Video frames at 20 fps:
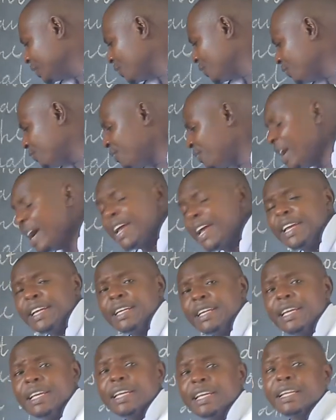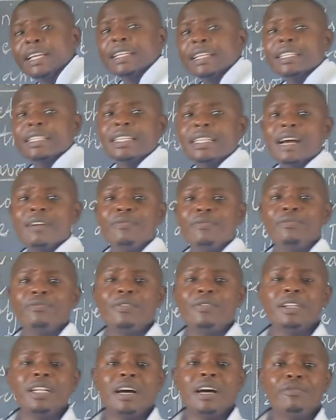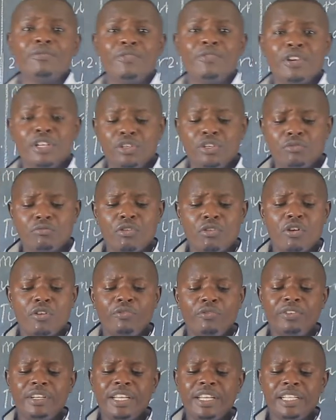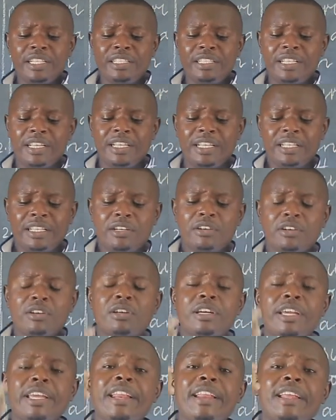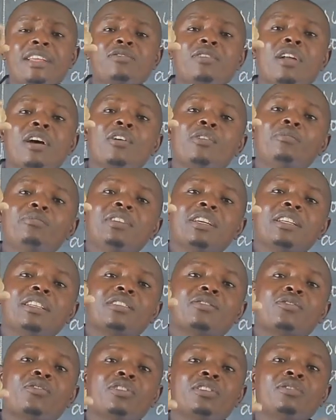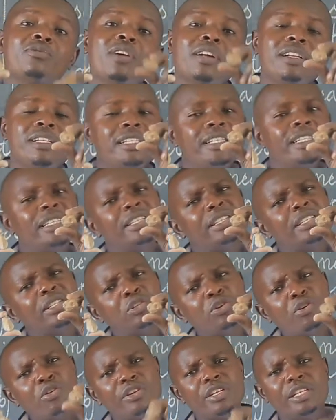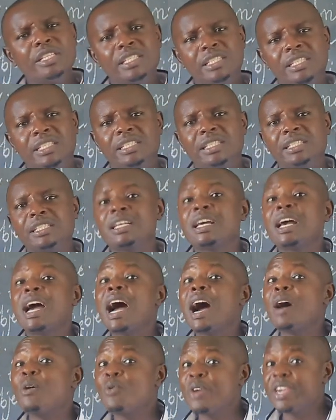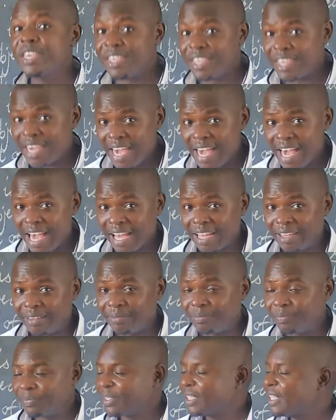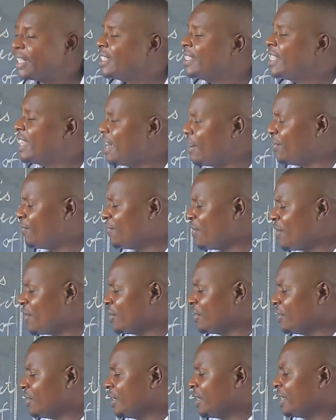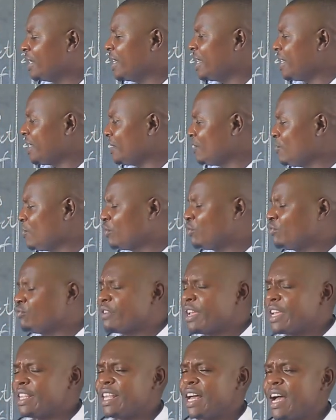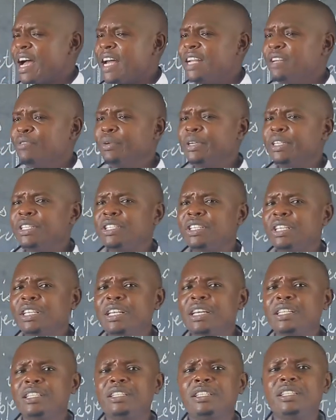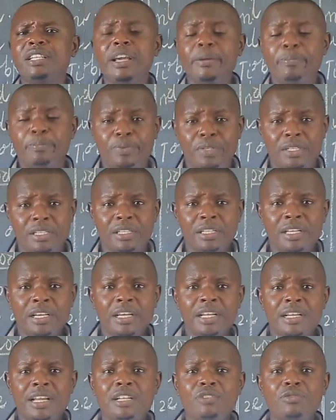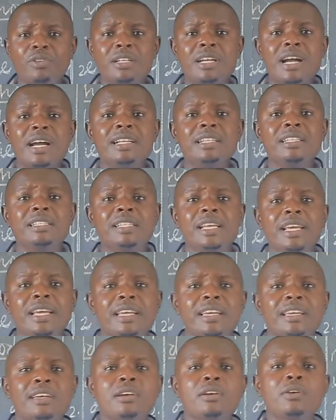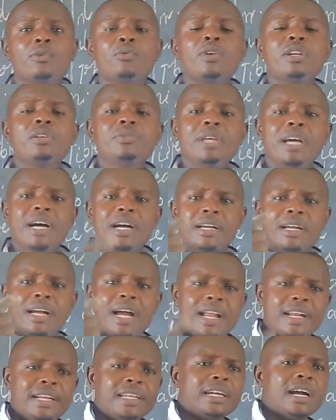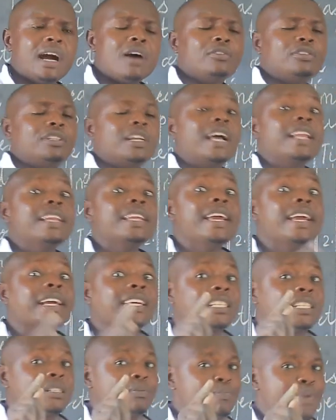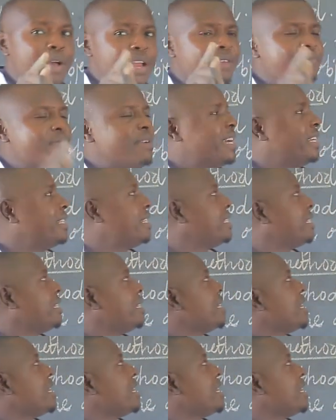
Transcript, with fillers: to find the, the volume of these uh, irregular objects called what? Stones. Are we there? Therefore, let's go together and we see the steps that we can take when we are carrying out an experiment